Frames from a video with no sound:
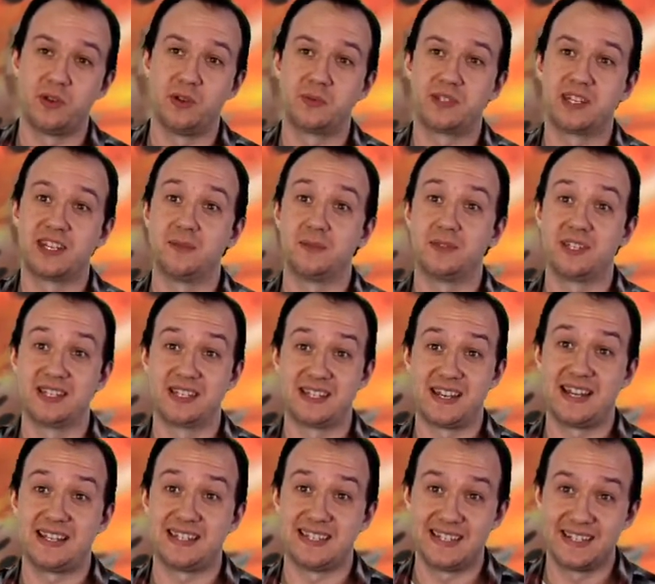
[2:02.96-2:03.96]
Worms game since
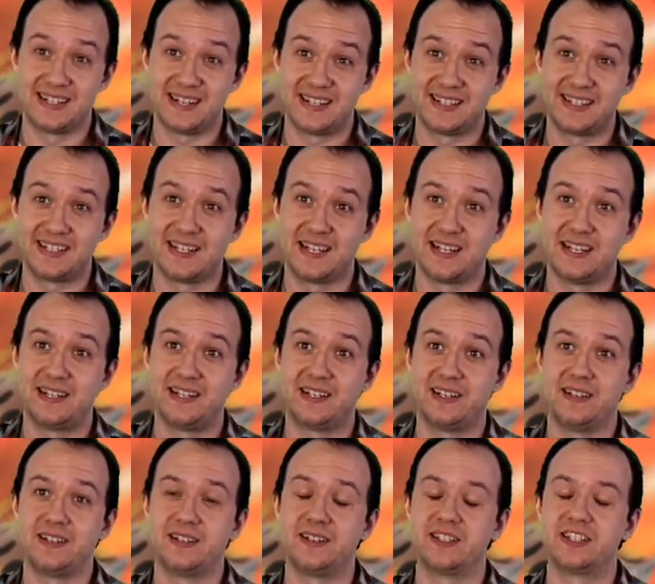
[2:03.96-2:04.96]

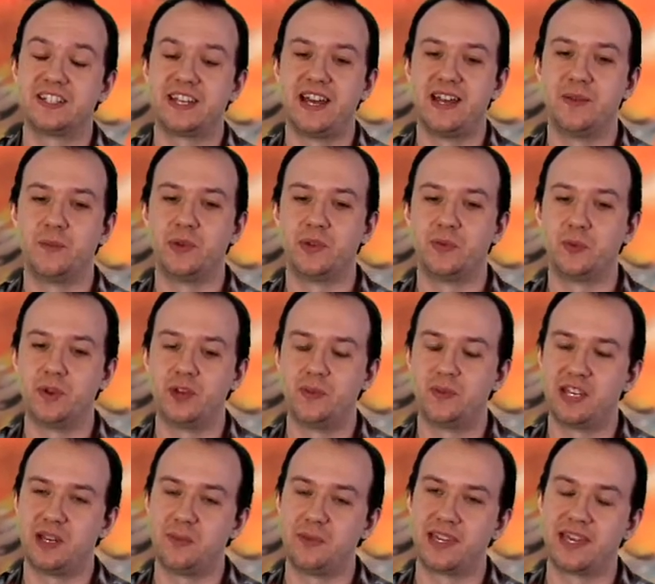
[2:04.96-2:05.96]
1999, starting with
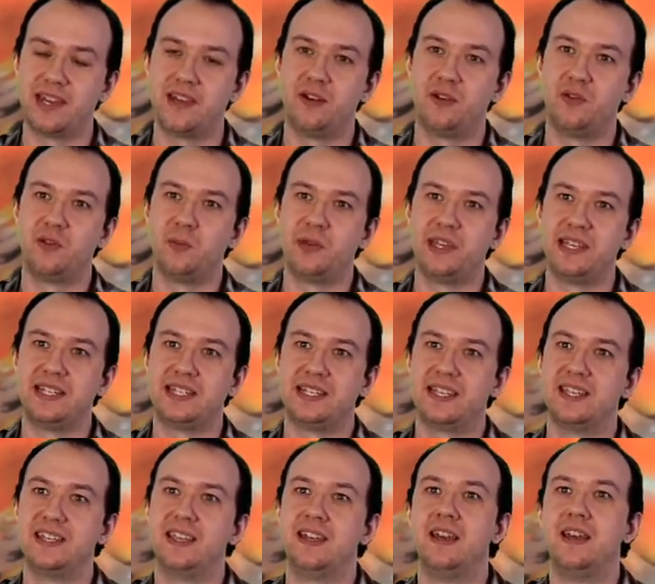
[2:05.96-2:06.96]
Worms Armageddon on the
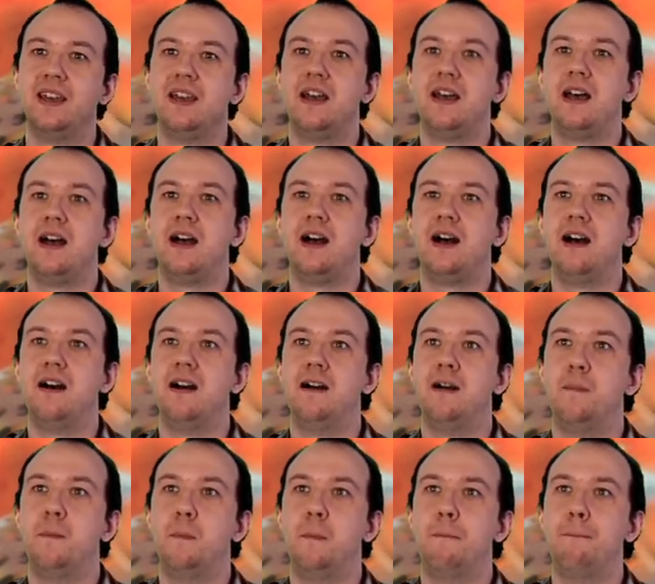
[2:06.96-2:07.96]
PC.
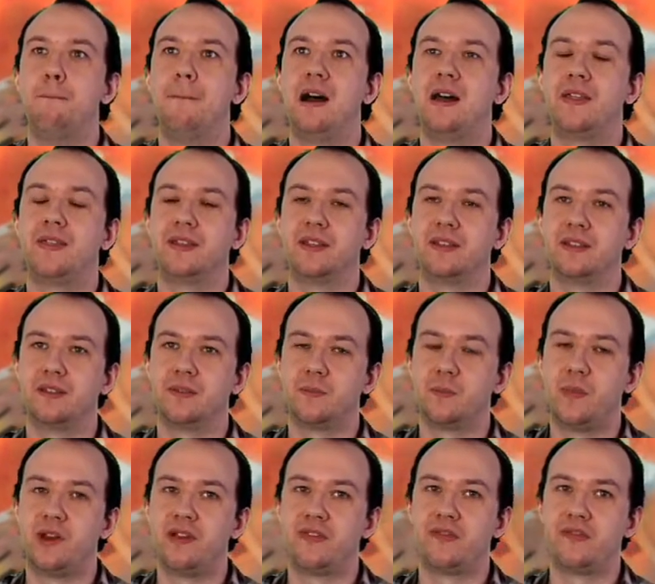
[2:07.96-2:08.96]
I think
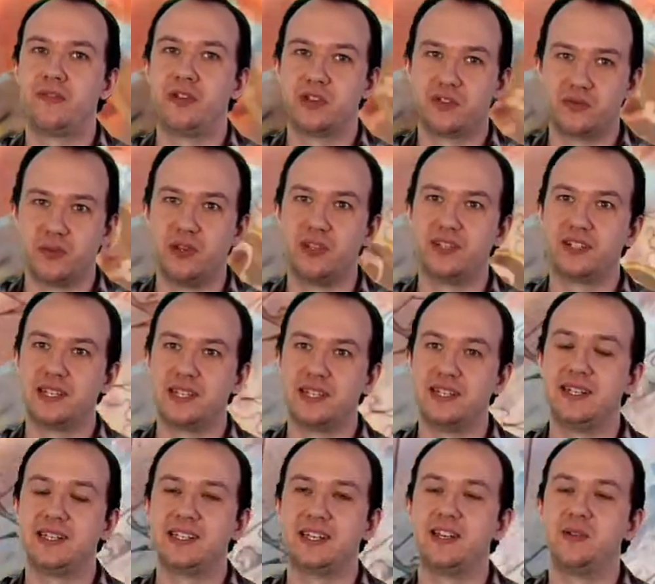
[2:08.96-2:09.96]
my first role as a
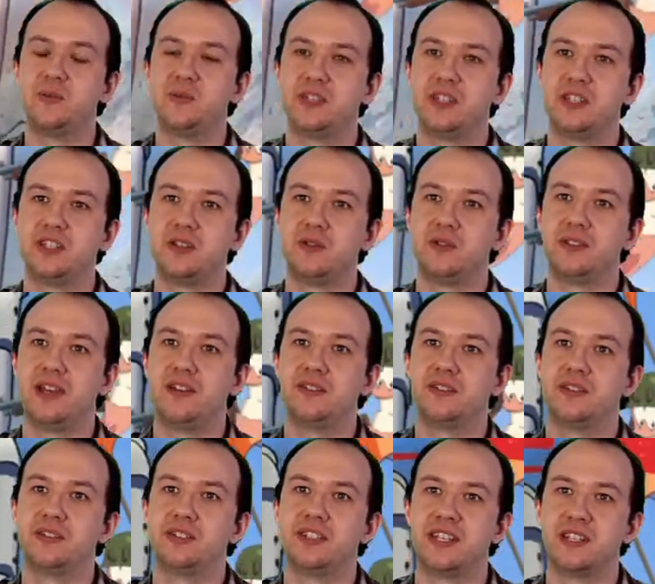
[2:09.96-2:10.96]
lead designer was in
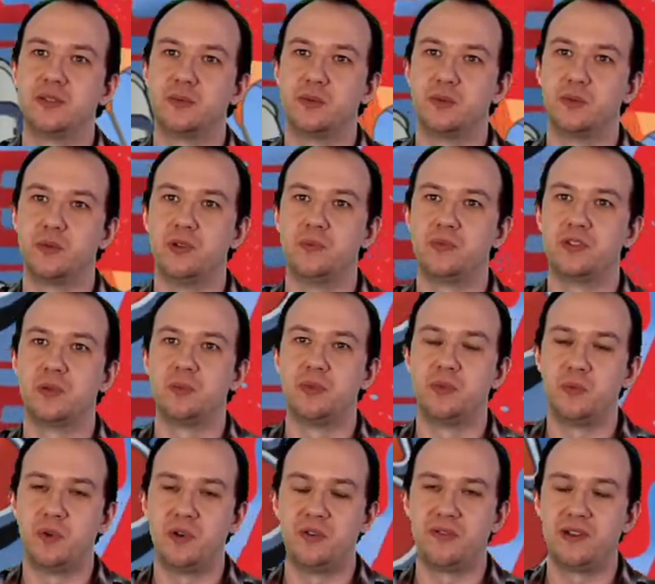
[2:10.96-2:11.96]
2006 with Worms
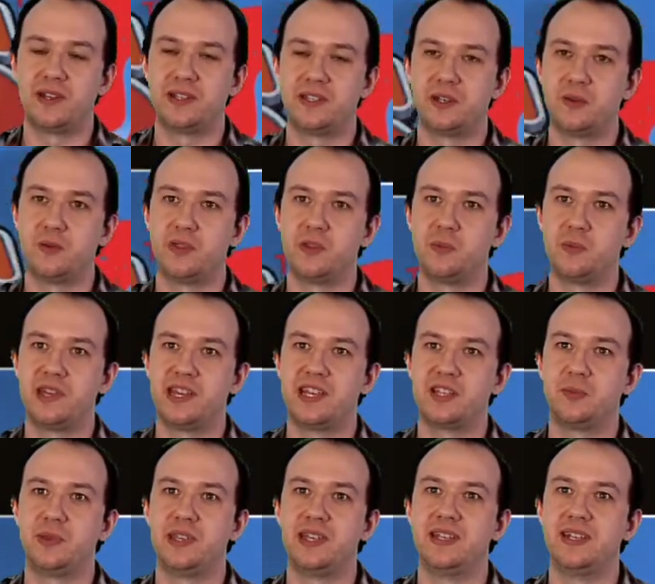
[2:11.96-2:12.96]
Open Warfare 2 on the
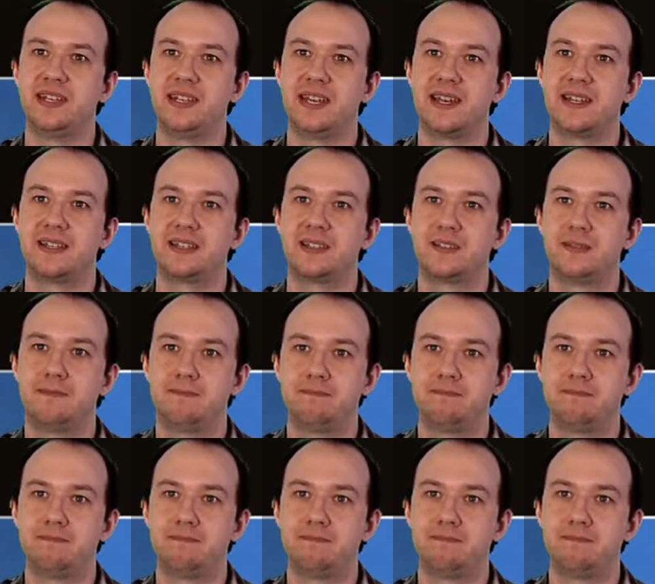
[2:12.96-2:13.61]
PSP and DS.